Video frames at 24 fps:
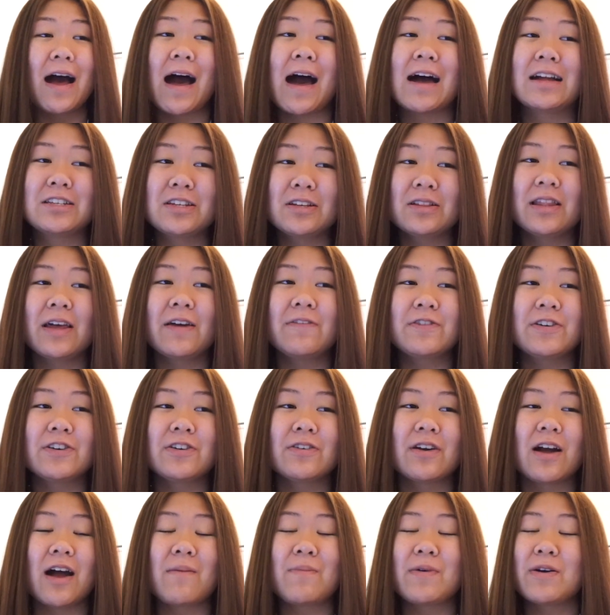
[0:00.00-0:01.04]
I had to lift
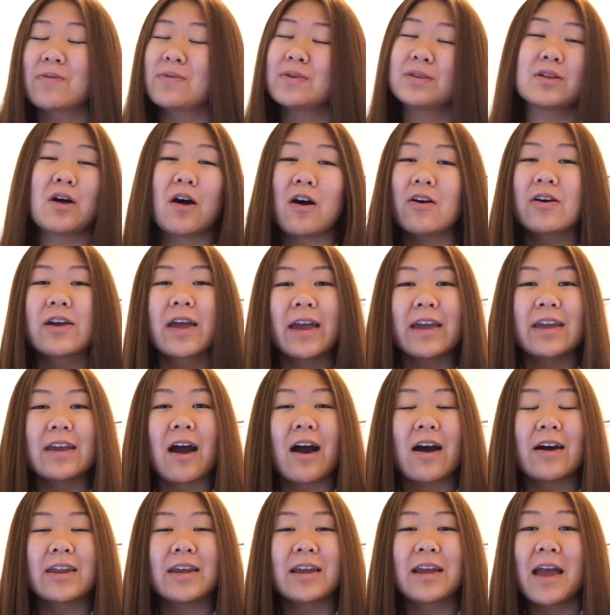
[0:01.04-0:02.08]
her up. It was all
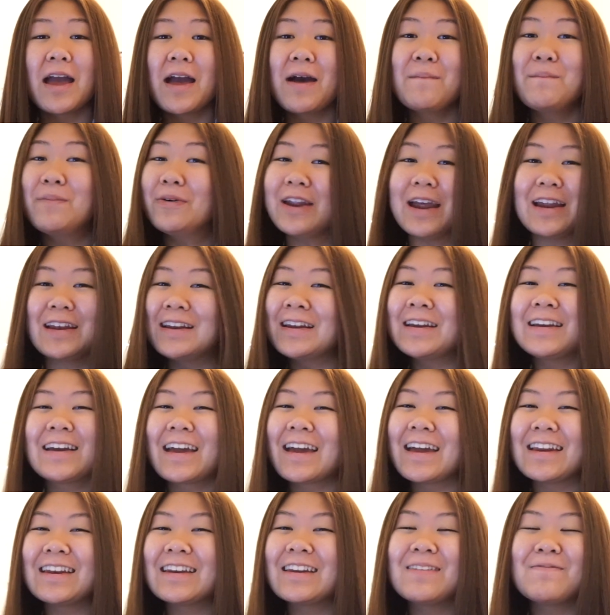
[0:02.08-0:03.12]
chaotic, but I didn't
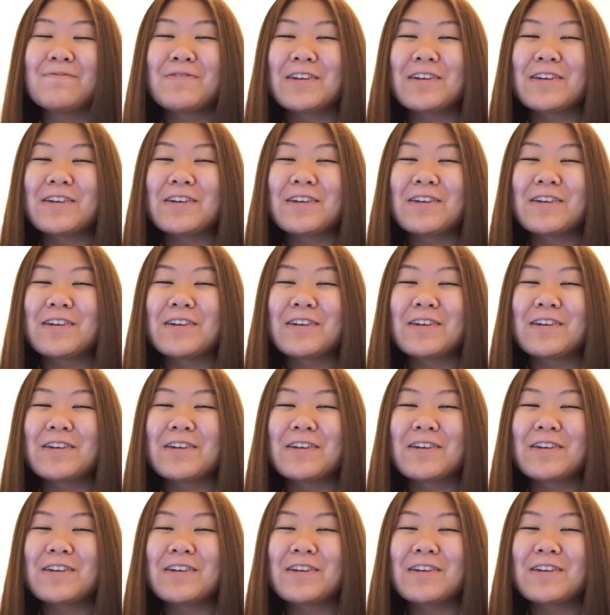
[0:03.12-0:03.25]
get into the